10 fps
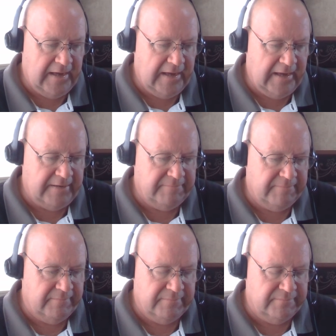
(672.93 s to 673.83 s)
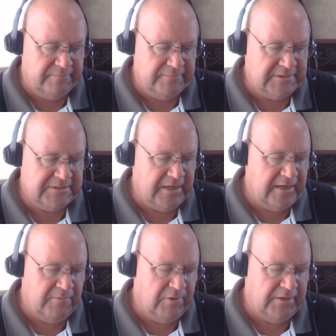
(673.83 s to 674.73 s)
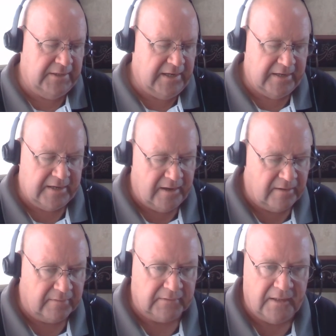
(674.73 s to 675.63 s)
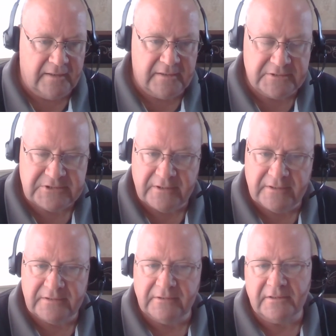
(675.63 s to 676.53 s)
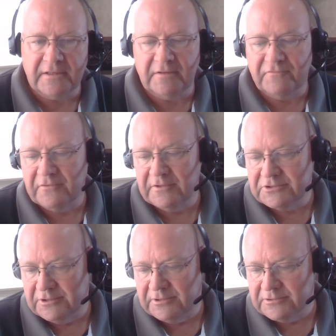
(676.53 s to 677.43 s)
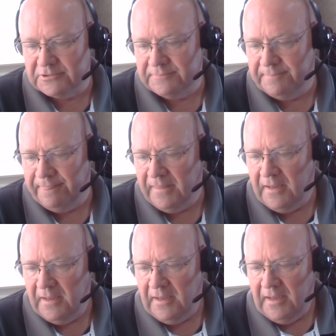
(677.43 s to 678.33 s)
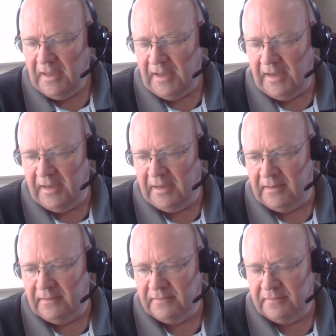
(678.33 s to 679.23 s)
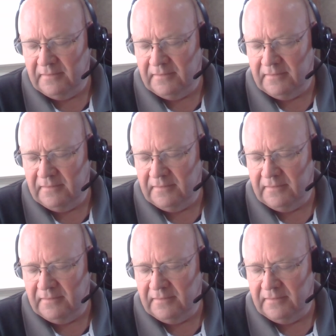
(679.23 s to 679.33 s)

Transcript: I decided one day I got online, I started looking for a church. And